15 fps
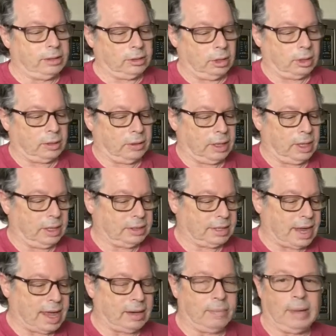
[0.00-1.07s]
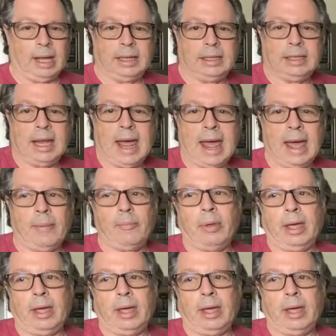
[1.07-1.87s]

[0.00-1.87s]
took this out of my tap,